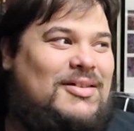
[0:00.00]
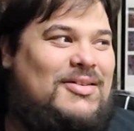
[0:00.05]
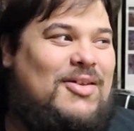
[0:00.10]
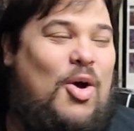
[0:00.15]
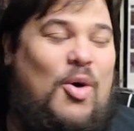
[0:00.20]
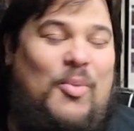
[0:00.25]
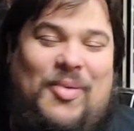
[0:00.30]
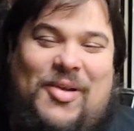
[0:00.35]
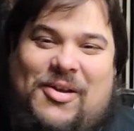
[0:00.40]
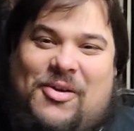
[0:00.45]

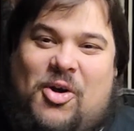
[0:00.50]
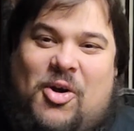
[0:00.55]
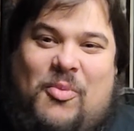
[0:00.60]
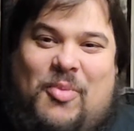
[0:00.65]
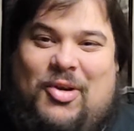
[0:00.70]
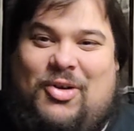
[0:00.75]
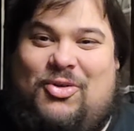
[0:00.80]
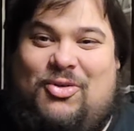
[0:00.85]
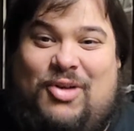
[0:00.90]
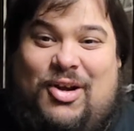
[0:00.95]
hoping
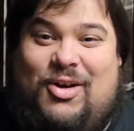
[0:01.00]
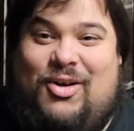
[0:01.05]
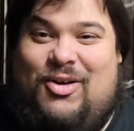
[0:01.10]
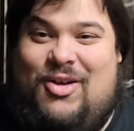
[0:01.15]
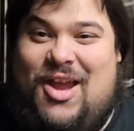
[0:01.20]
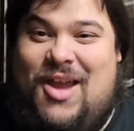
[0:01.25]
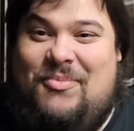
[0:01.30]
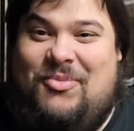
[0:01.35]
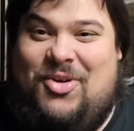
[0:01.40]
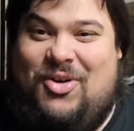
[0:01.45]
hoping to read her
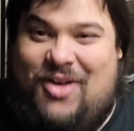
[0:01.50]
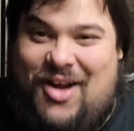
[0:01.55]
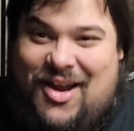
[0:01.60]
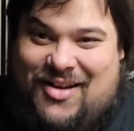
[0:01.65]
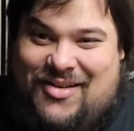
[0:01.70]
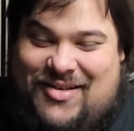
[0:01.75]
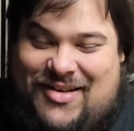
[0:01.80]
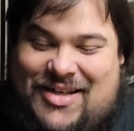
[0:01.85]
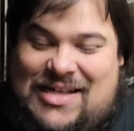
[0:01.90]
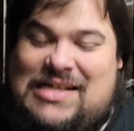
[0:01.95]
name
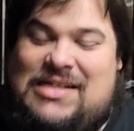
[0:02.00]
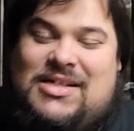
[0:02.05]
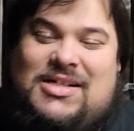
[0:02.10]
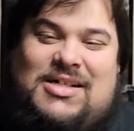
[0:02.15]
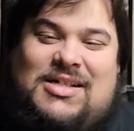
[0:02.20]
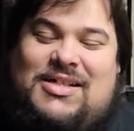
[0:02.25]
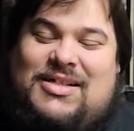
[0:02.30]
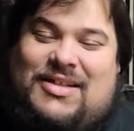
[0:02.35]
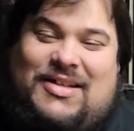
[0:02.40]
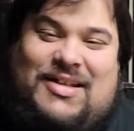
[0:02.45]
correctly.
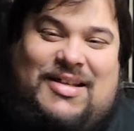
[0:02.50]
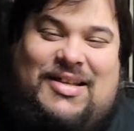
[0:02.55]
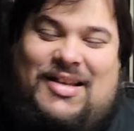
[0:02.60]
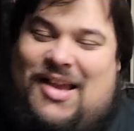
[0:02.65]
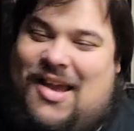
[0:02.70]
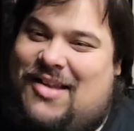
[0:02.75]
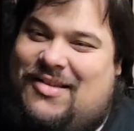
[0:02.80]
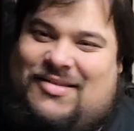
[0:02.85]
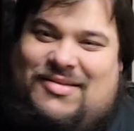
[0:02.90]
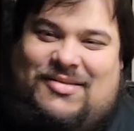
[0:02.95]

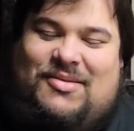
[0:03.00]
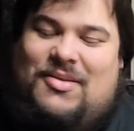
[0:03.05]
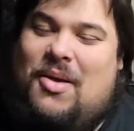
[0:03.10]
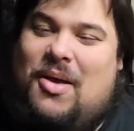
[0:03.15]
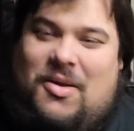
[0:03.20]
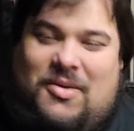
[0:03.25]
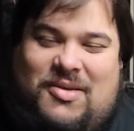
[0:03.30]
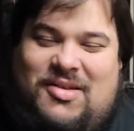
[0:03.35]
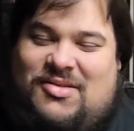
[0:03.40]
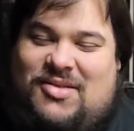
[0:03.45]
Yes,
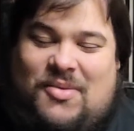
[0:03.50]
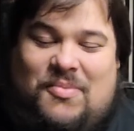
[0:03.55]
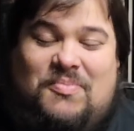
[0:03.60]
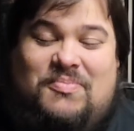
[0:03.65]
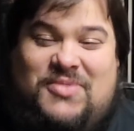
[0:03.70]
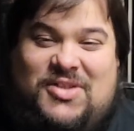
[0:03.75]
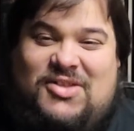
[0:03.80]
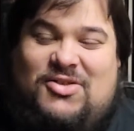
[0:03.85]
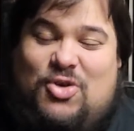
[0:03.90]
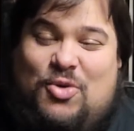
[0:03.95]
the, just a
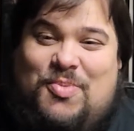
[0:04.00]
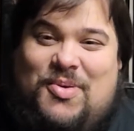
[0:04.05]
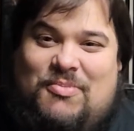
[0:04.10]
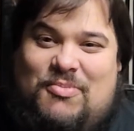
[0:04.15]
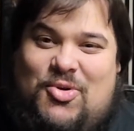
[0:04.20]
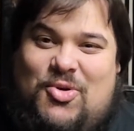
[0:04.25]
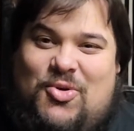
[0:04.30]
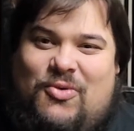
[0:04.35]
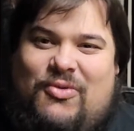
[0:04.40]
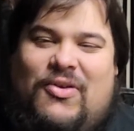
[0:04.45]
stupid
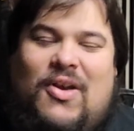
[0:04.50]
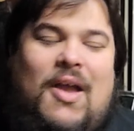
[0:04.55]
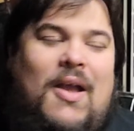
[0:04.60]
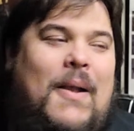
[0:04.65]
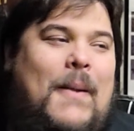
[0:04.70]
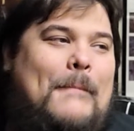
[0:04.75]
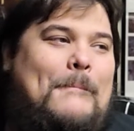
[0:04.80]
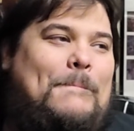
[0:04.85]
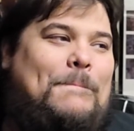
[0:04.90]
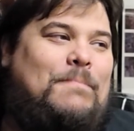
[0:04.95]
move.
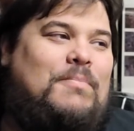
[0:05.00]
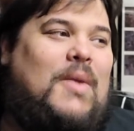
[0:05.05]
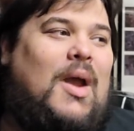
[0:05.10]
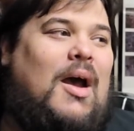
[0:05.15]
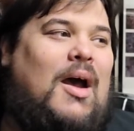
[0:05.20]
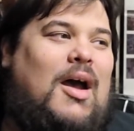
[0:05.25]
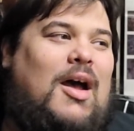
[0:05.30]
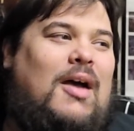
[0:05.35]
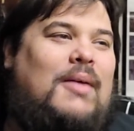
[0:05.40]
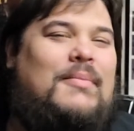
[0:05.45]

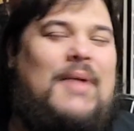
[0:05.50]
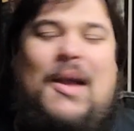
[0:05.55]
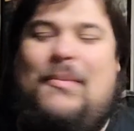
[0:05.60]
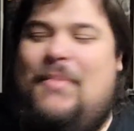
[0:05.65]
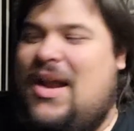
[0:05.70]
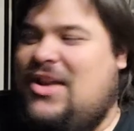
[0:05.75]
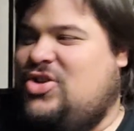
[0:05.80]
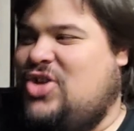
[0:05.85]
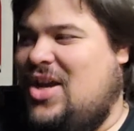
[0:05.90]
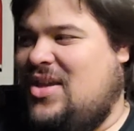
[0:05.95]
Um, I
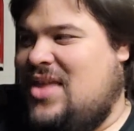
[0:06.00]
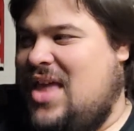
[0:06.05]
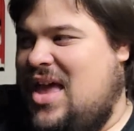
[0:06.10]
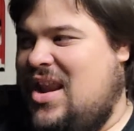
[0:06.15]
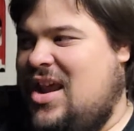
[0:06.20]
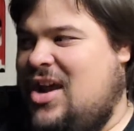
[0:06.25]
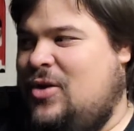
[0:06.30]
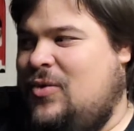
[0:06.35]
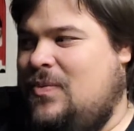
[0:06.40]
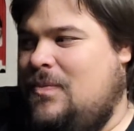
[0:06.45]
might check
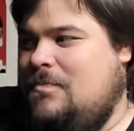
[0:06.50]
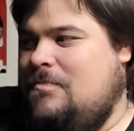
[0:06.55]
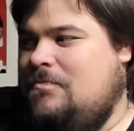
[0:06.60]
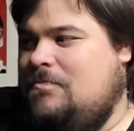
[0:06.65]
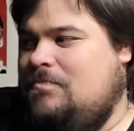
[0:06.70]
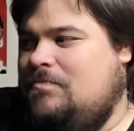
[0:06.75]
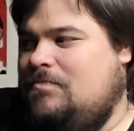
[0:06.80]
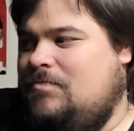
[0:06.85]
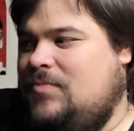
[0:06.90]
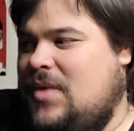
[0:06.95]
that out.
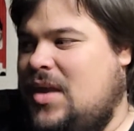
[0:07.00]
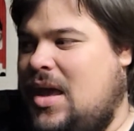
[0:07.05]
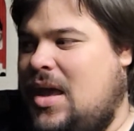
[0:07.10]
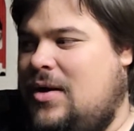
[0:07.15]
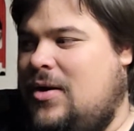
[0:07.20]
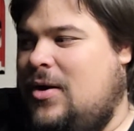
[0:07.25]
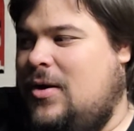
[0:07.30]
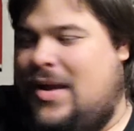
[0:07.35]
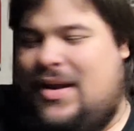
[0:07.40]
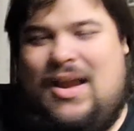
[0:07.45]
I
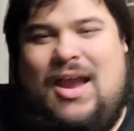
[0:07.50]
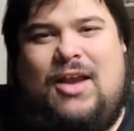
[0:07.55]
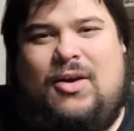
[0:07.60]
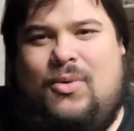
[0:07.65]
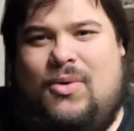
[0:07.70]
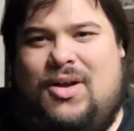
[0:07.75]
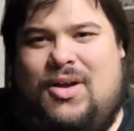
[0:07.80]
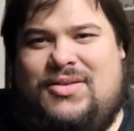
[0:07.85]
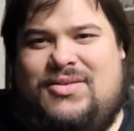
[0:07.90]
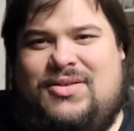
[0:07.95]
don't know. I kind
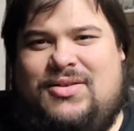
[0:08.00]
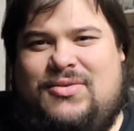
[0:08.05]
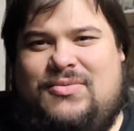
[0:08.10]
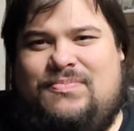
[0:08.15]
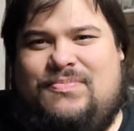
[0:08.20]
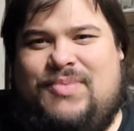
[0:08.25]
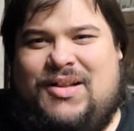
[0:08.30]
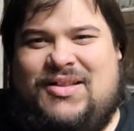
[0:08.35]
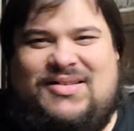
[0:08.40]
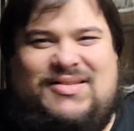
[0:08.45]
of want to,
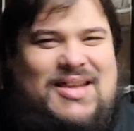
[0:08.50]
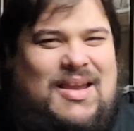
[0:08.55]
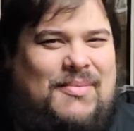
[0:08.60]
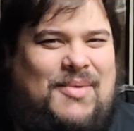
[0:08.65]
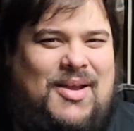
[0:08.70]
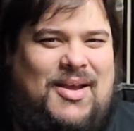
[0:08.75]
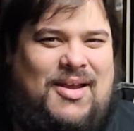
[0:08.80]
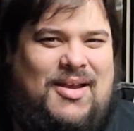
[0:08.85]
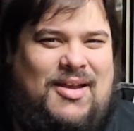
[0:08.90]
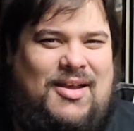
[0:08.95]
but at the
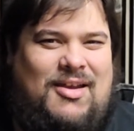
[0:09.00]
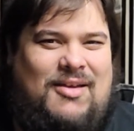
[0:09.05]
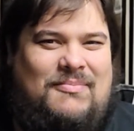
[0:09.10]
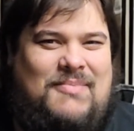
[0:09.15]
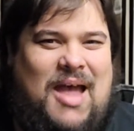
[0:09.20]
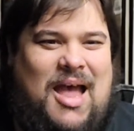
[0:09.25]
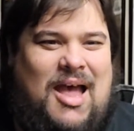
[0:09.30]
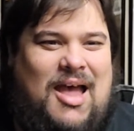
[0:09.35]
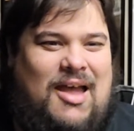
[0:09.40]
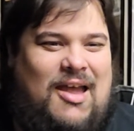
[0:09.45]
same
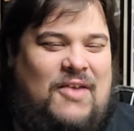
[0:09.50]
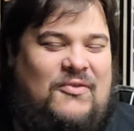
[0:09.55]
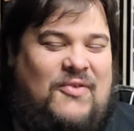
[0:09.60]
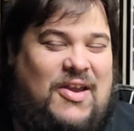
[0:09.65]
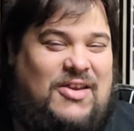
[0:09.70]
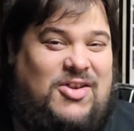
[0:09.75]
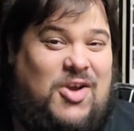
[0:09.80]
time, I, if I